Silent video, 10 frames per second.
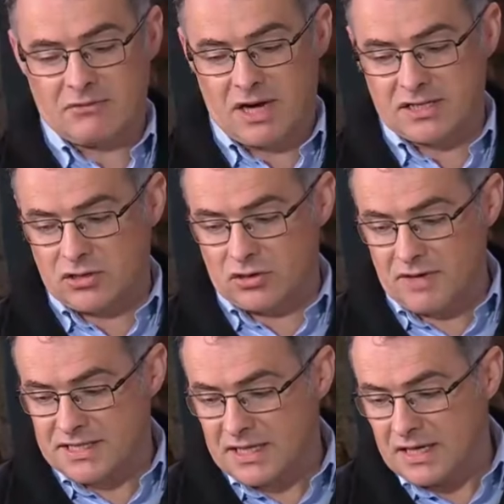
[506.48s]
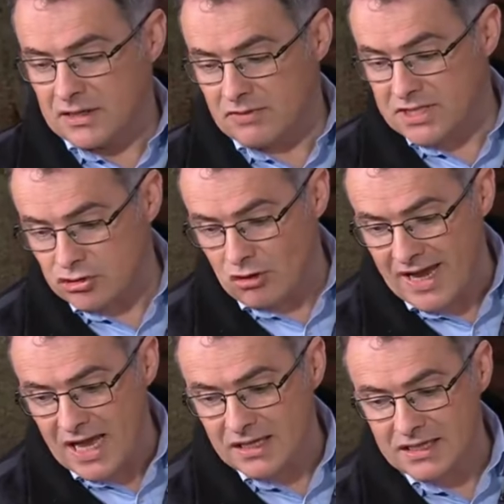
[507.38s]
exactly right. So there is a
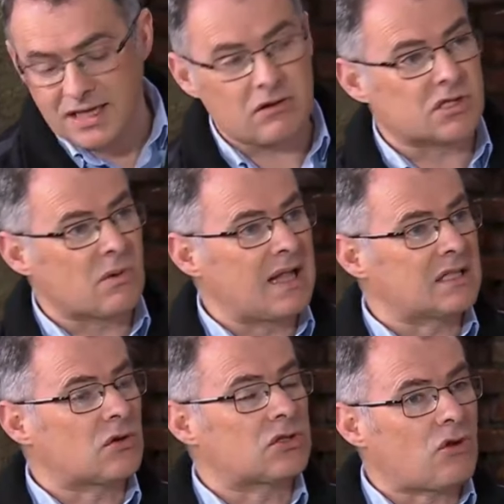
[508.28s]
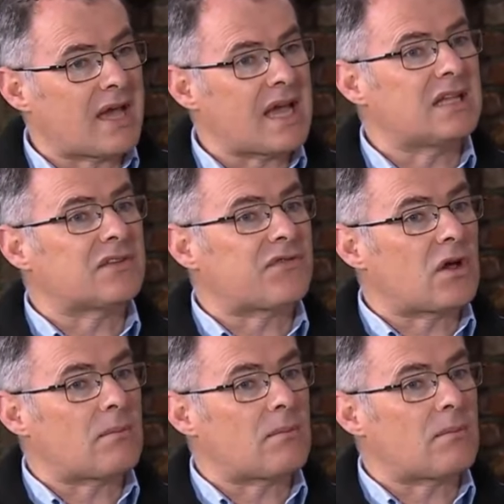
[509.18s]
triangle here as well. So a triangle